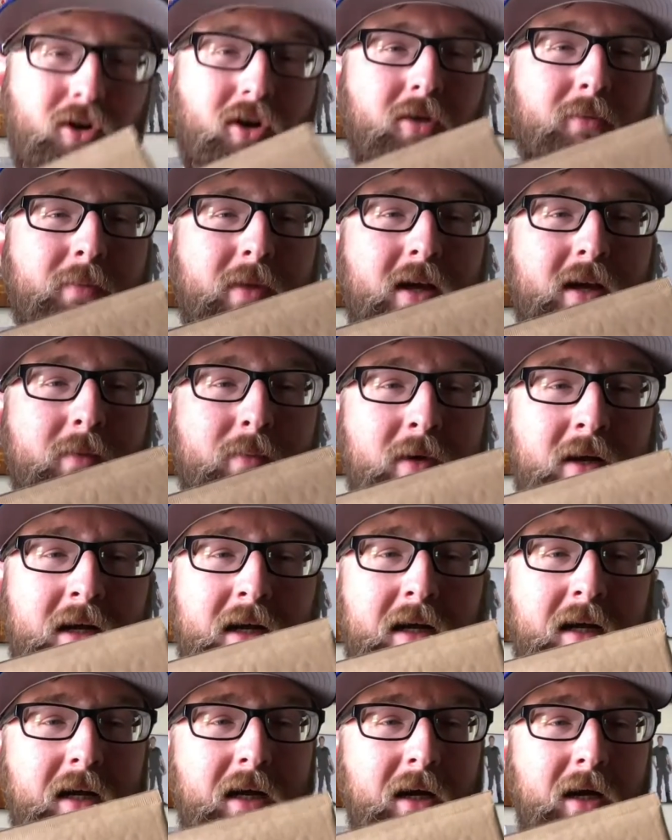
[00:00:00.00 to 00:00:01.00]
card babe,
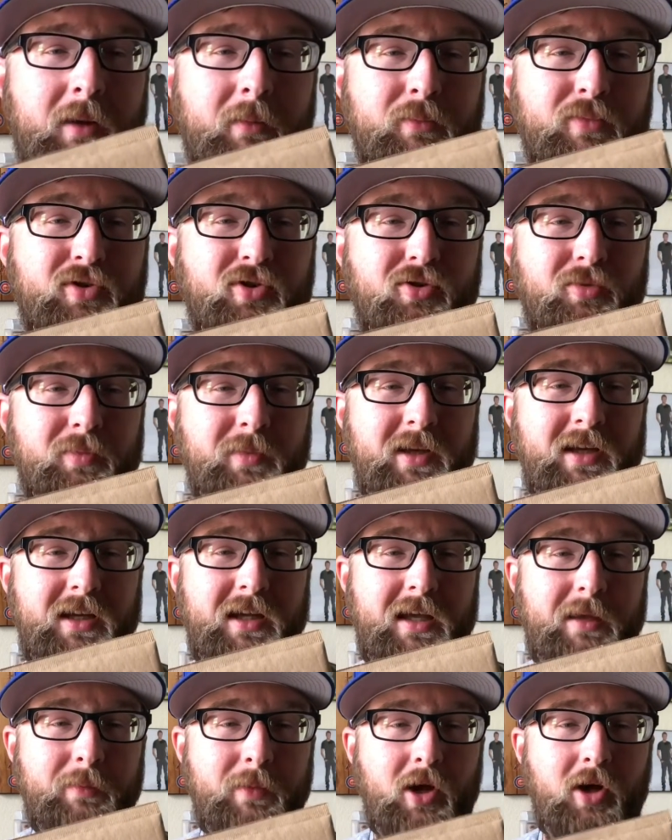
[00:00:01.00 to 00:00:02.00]
um, shoot me an
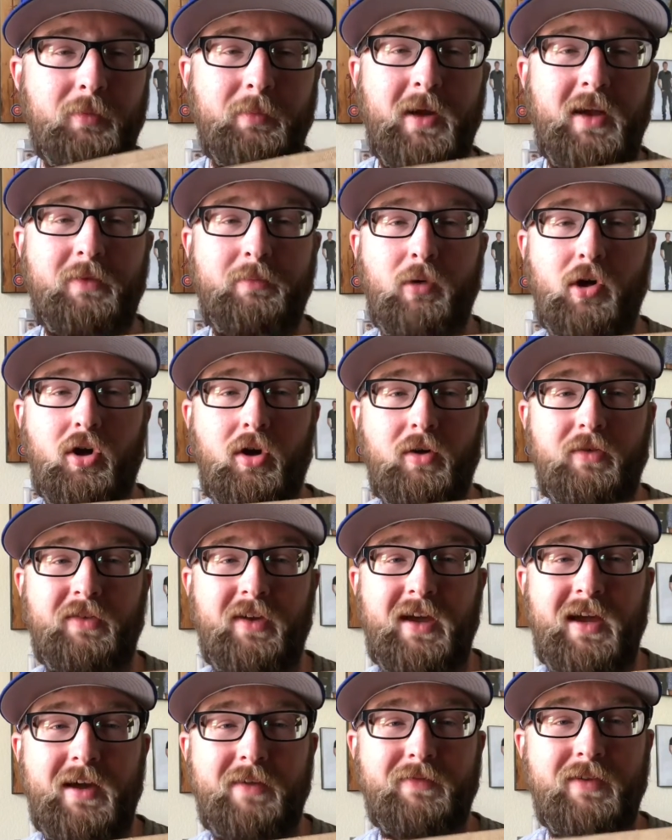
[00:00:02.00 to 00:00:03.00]
email
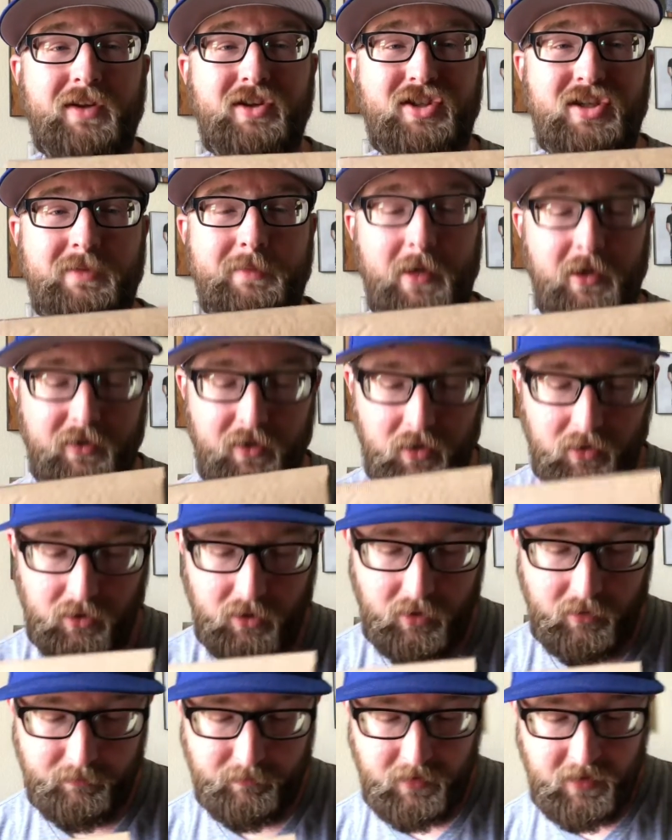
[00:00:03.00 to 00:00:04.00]
baseballcardsaf at
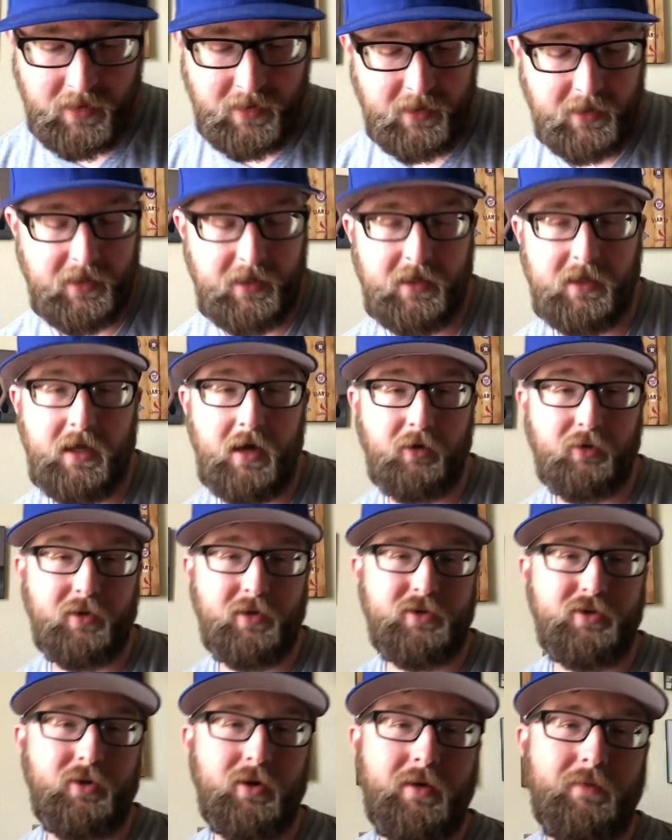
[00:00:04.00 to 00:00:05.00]
gmail.com and I'll
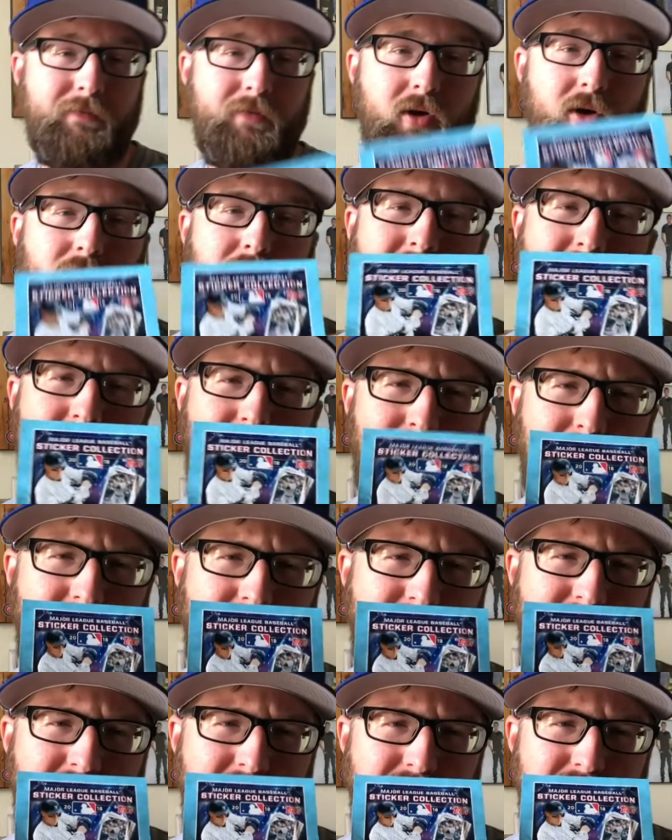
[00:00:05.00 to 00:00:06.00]
get your info and I'll uh,
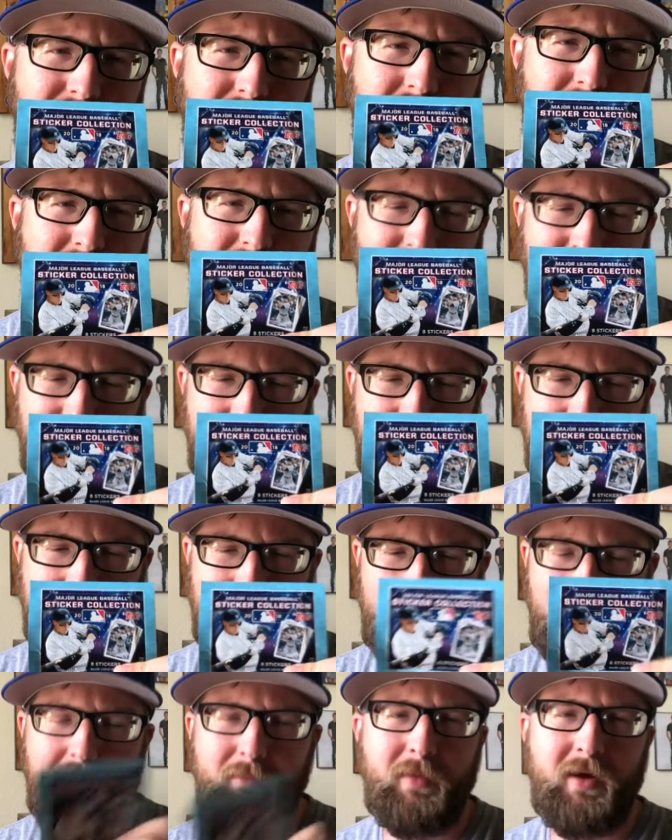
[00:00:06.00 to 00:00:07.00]
send you this and
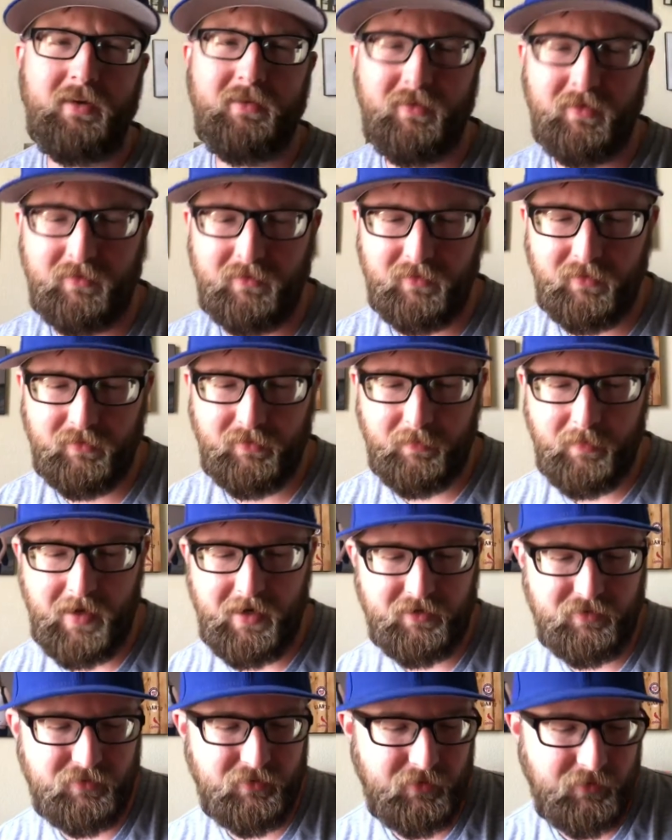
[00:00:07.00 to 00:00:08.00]
I might send you some
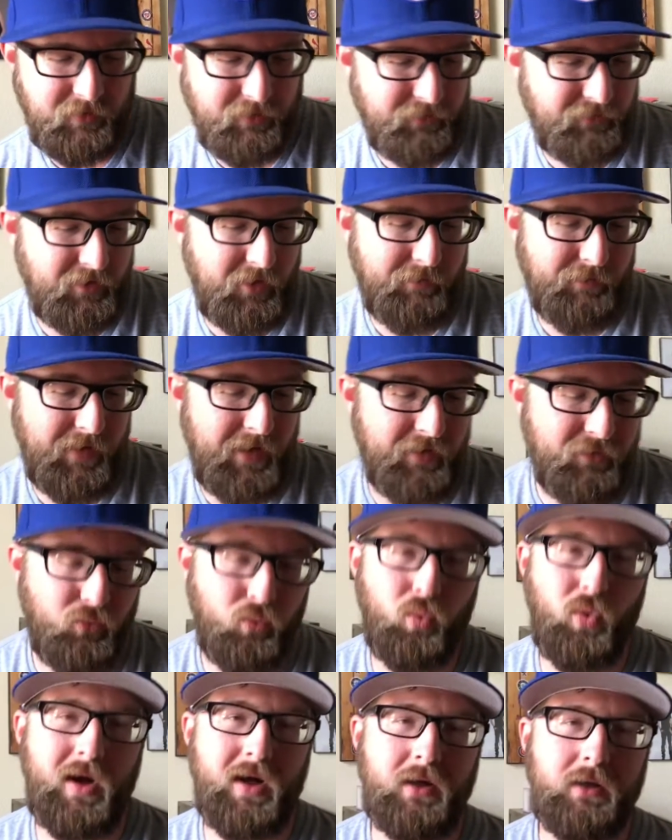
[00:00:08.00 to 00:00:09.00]
extra stuff as
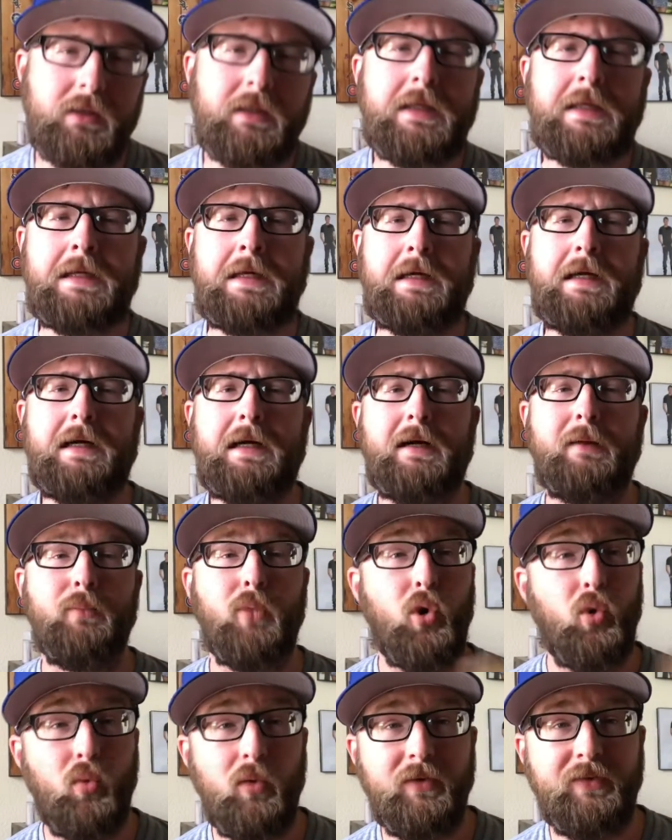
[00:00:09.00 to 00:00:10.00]
well.
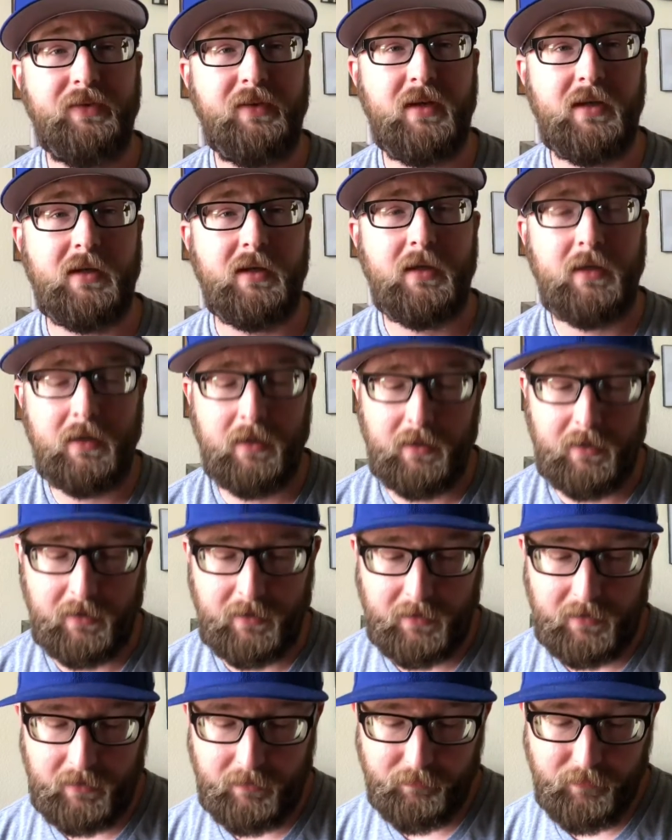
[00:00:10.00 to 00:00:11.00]
Um, we'll see.
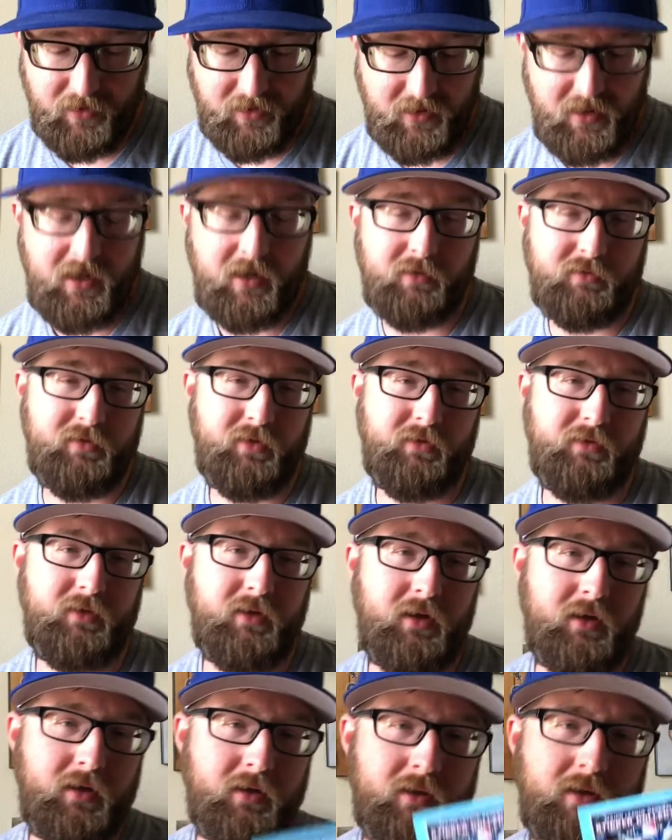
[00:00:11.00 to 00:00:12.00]
Um, but yeah, just
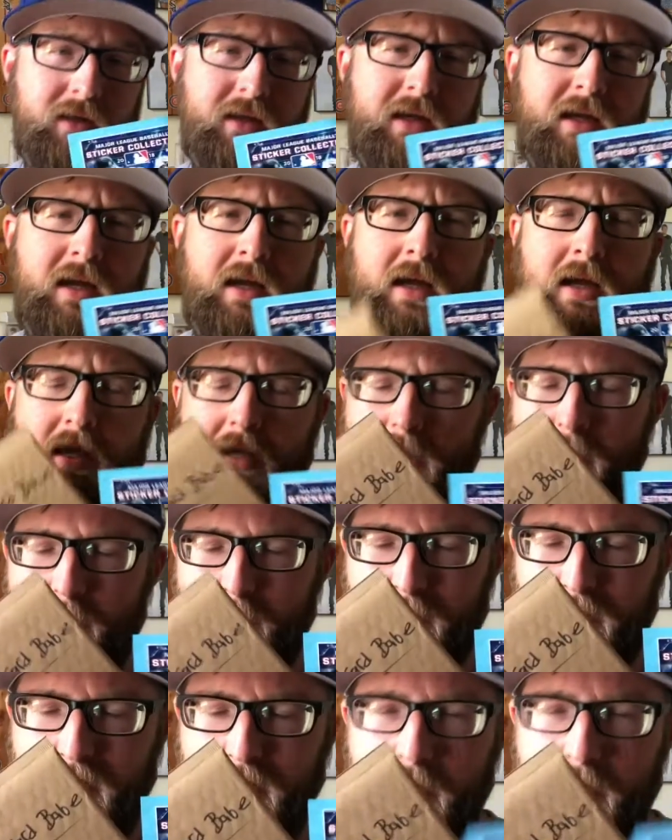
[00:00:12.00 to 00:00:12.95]
uh, hit me